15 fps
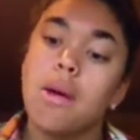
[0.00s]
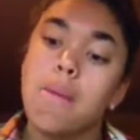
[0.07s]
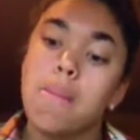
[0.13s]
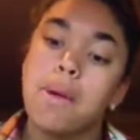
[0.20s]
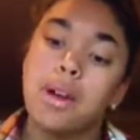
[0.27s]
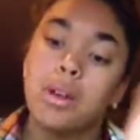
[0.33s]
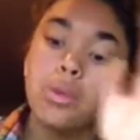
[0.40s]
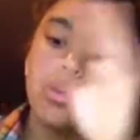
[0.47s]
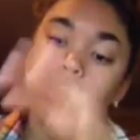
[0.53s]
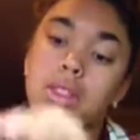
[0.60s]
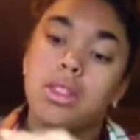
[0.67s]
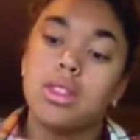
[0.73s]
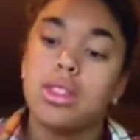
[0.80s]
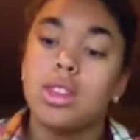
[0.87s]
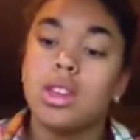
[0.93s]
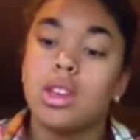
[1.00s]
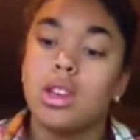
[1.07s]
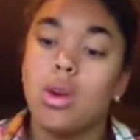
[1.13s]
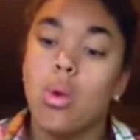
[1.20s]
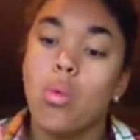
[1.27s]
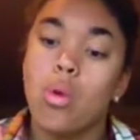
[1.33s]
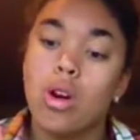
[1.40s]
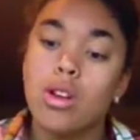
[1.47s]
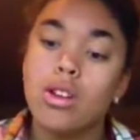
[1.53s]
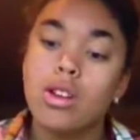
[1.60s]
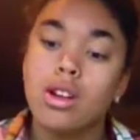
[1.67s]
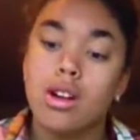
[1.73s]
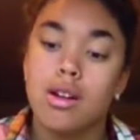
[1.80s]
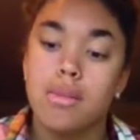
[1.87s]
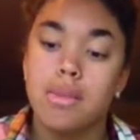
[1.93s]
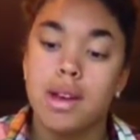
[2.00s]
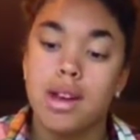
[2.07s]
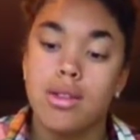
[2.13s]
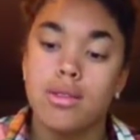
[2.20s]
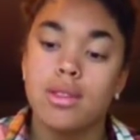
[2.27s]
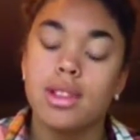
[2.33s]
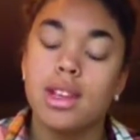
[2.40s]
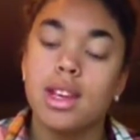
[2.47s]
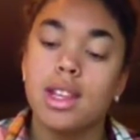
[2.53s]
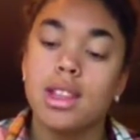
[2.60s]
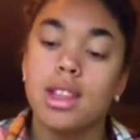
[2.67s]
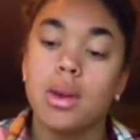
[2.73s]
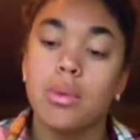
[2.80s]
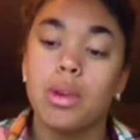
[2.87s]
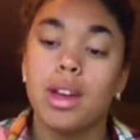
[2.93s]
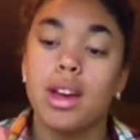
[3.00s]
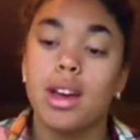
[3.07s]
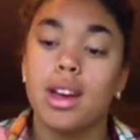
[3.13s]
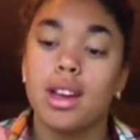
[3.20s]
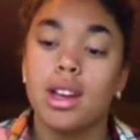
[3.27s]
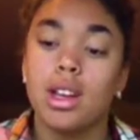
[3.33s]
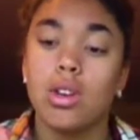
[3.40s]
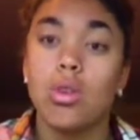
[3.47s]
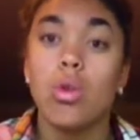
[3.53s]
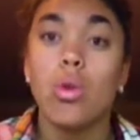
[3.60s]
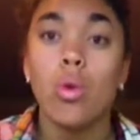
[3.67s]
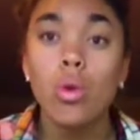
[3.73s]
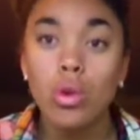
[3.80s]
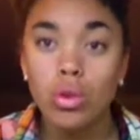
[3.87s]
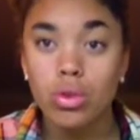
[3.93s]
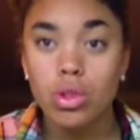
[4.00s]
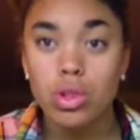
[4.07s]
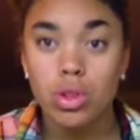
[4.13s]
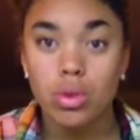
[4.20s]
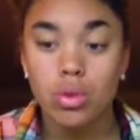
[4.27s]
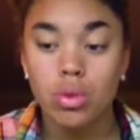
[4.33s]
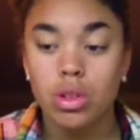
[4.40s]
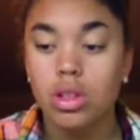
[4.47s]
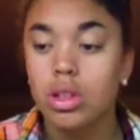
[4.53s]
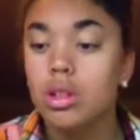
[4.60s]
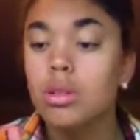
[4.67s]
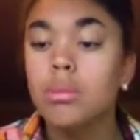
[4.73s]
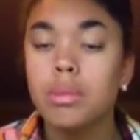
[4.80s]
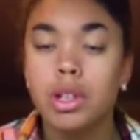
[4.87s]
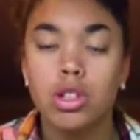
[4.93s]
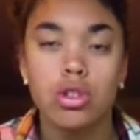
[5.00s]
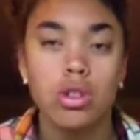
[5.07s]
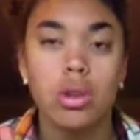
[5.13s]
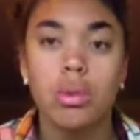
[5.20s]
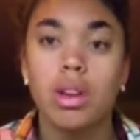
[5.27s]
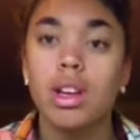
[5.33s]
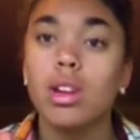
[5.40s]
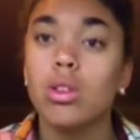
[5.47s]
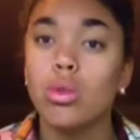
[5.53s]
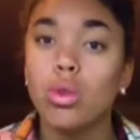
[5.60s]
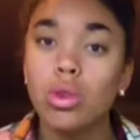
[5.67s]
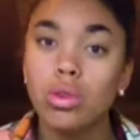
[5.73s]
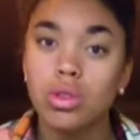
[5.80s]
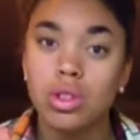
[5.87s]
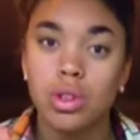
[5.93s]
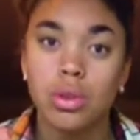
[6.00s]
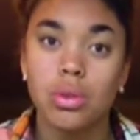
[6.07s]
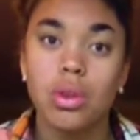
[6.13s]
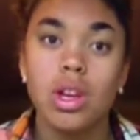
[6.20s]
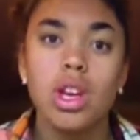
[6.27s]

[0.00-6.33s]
But with the water compound that we added oil to, or mixture that we added oil to,